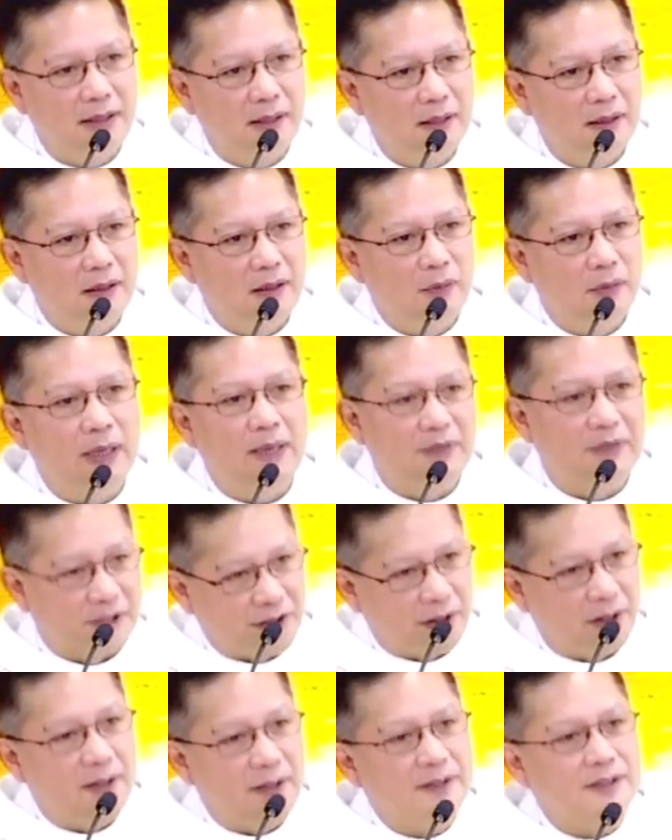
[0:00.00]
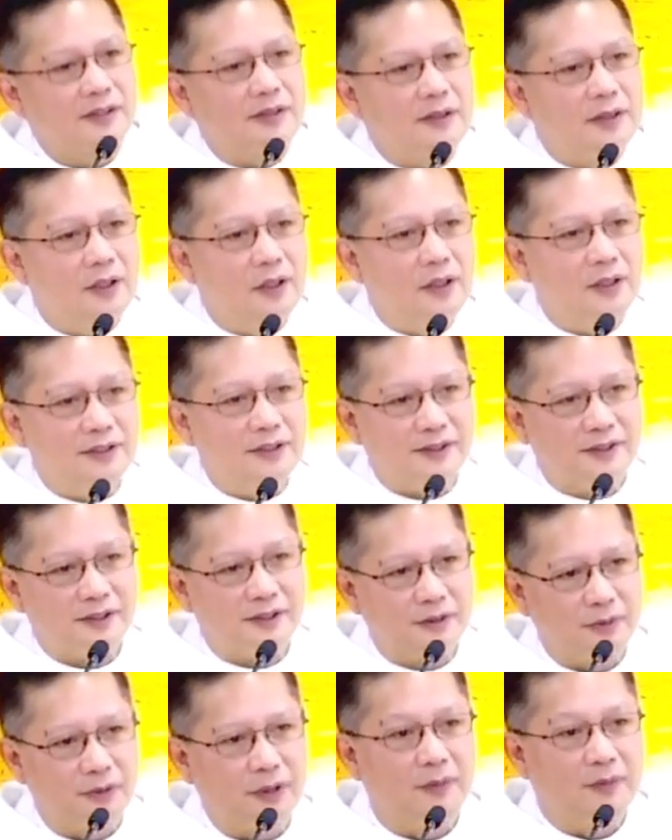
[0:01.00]
We have the church laws. You
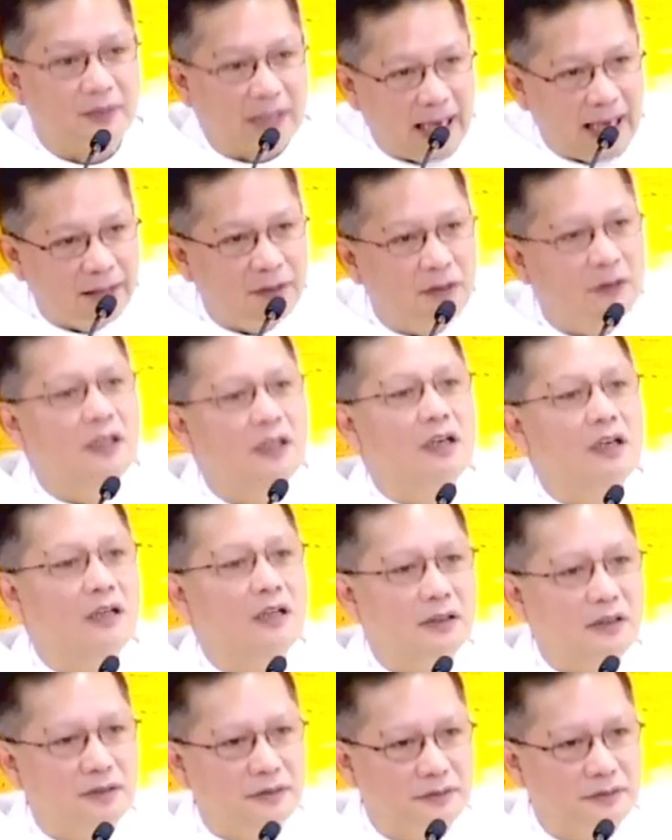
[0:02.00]
have canon law.